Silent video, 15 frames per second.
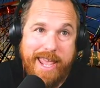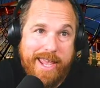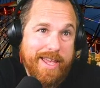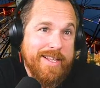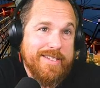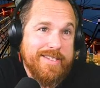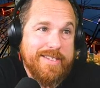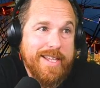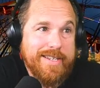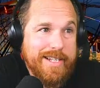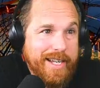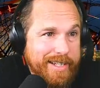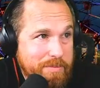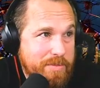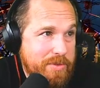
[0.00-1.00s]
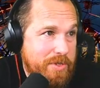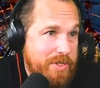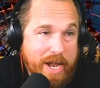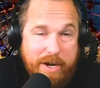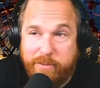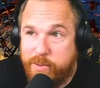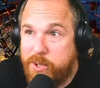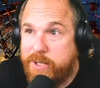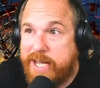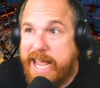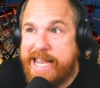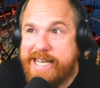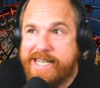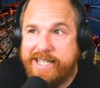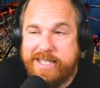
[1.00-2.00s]
it's Disneyland. It's not real
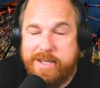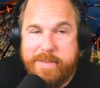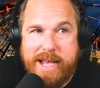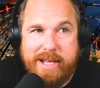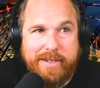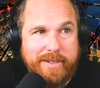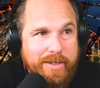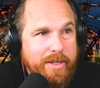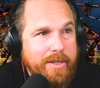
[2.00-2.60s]
candy on the mountain.